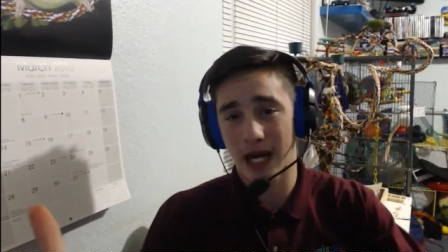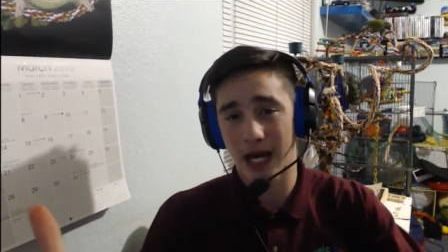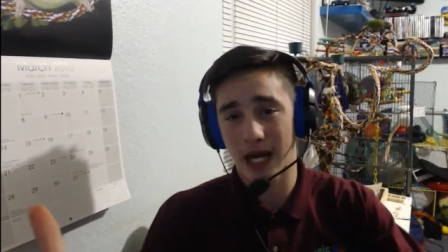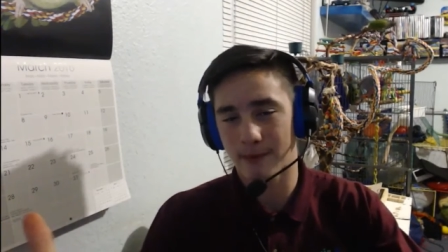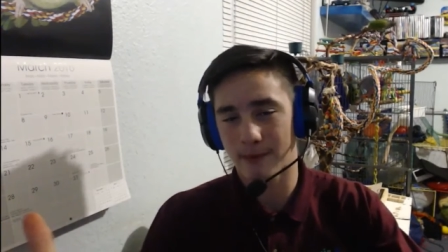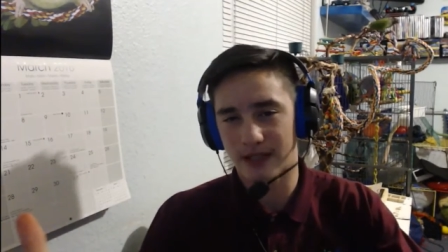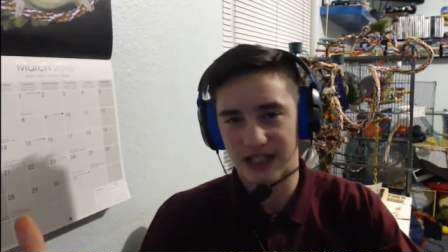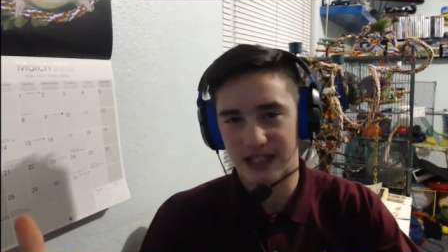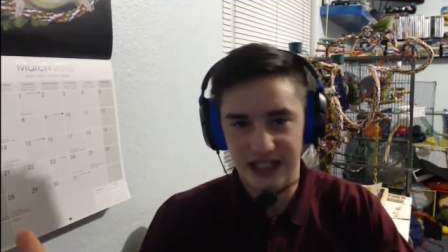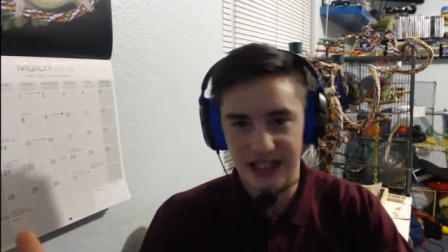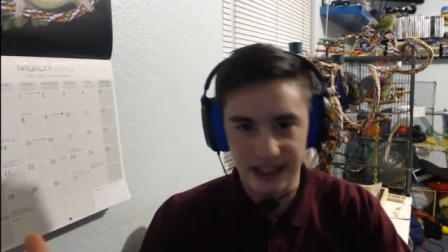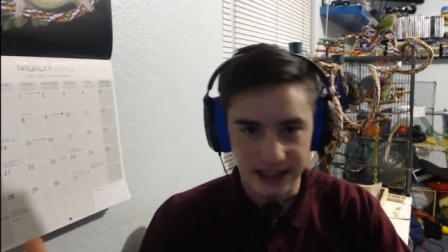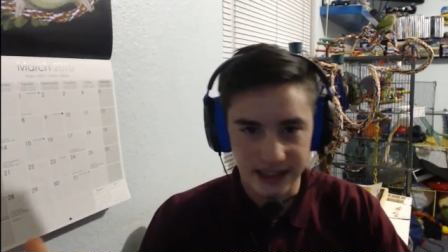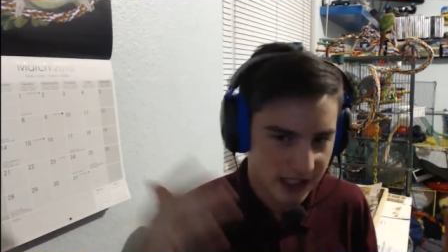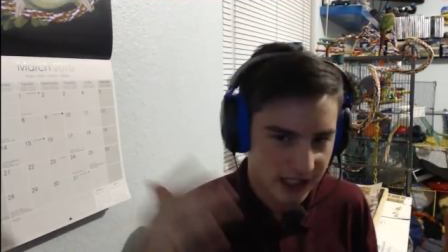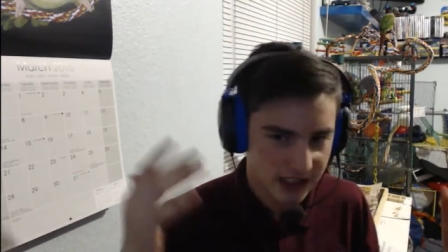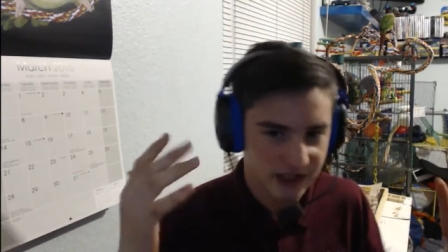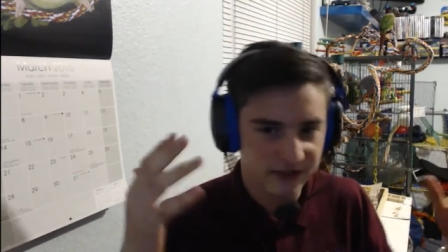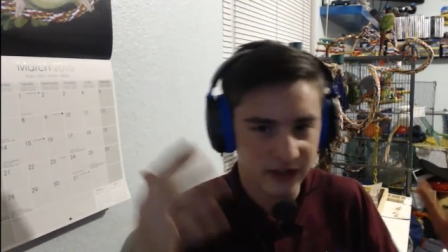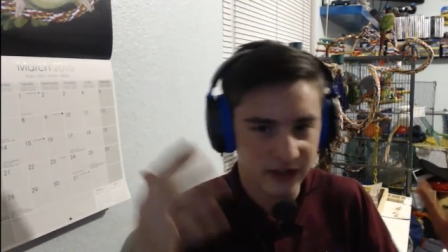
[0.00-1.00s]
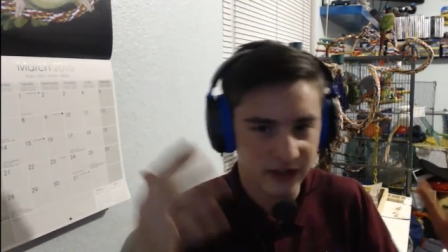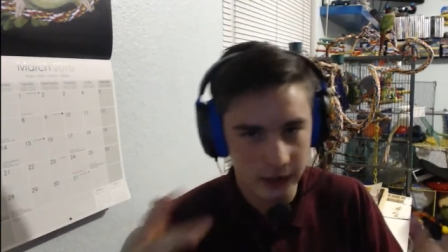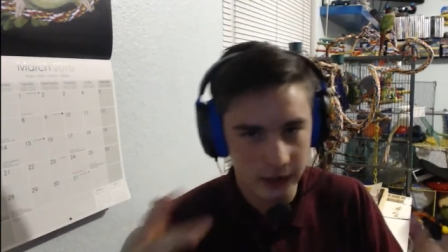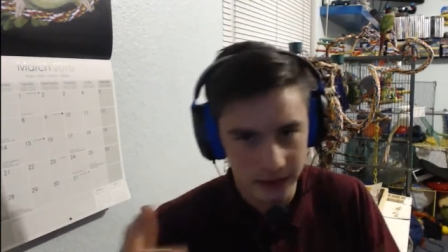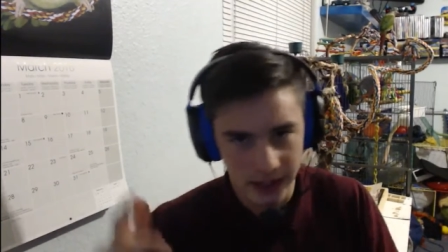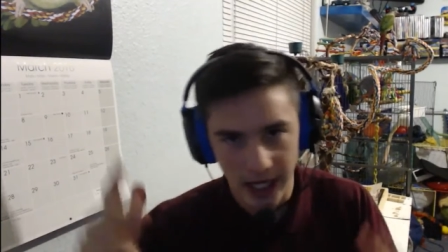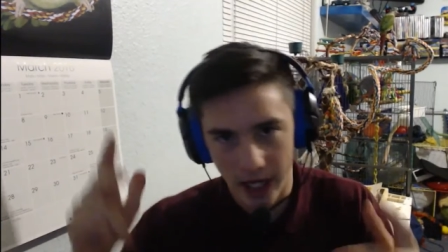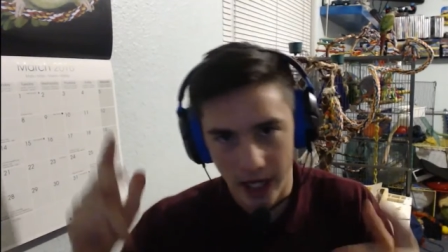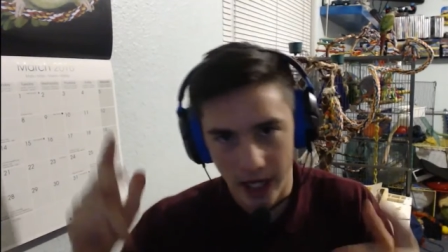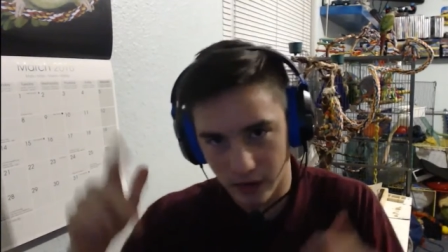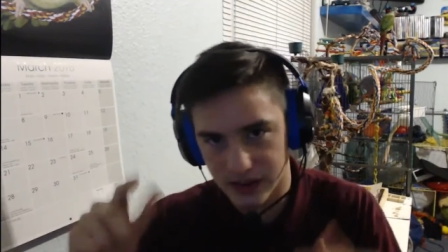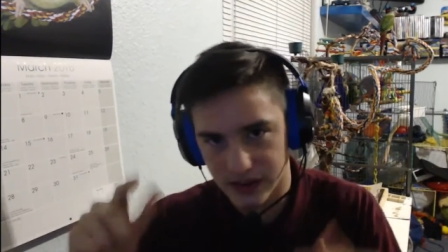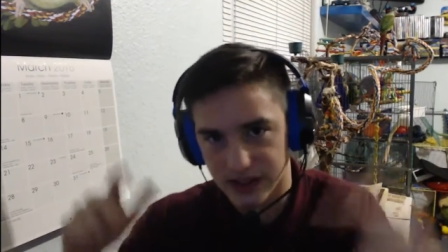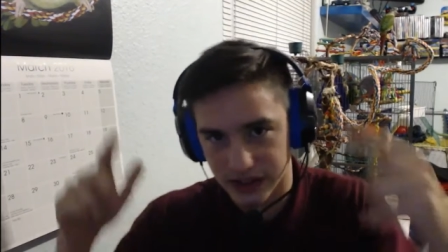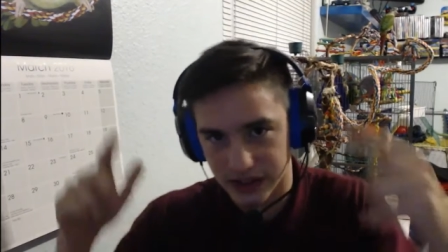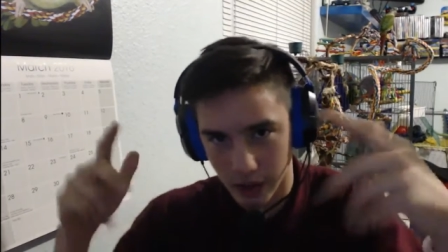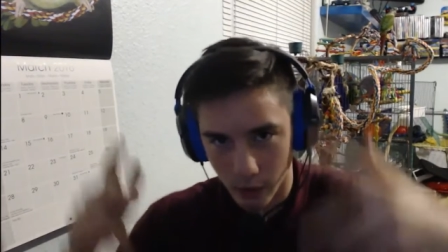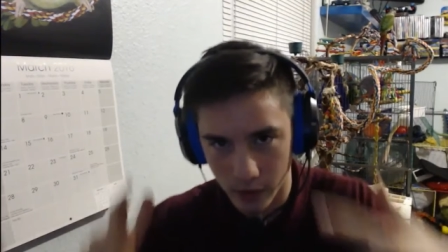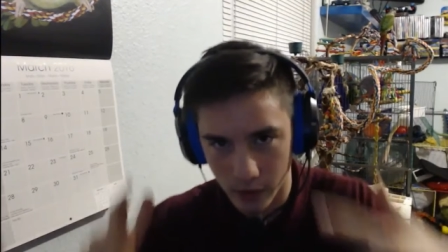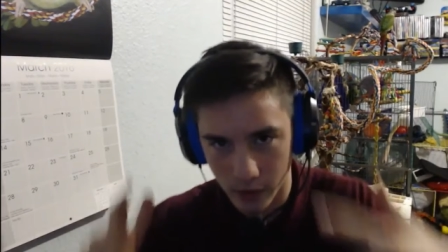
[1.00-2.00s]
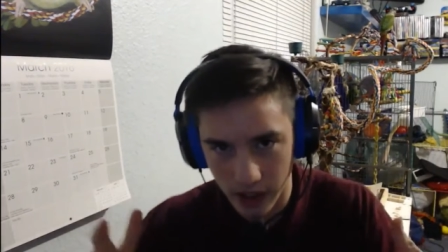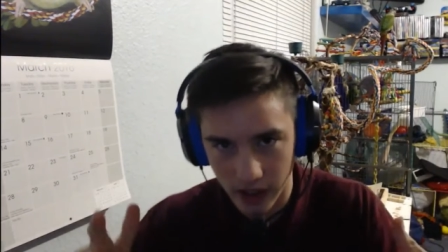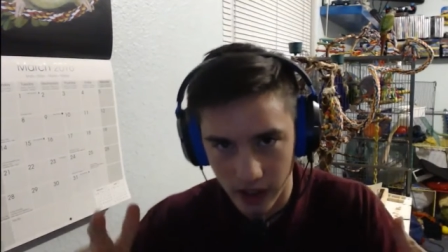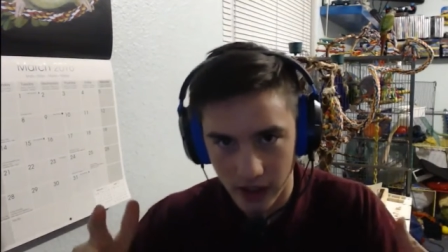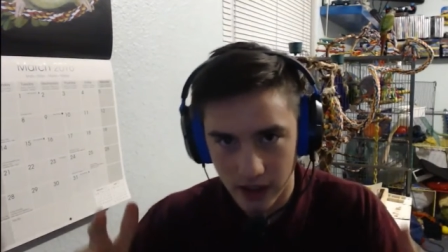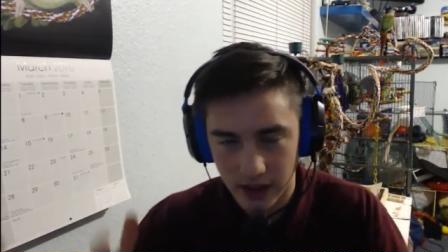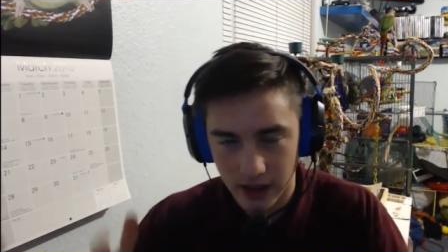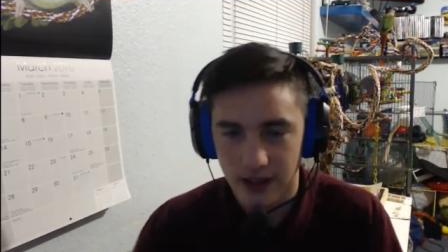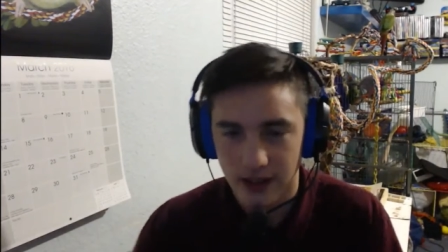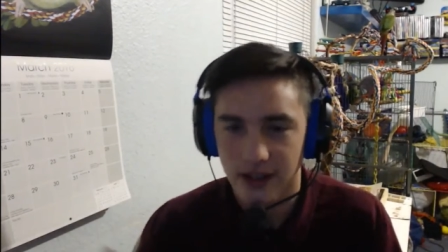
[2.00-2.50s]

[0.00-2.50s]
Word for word: Miami Heat. I live here in Arizona.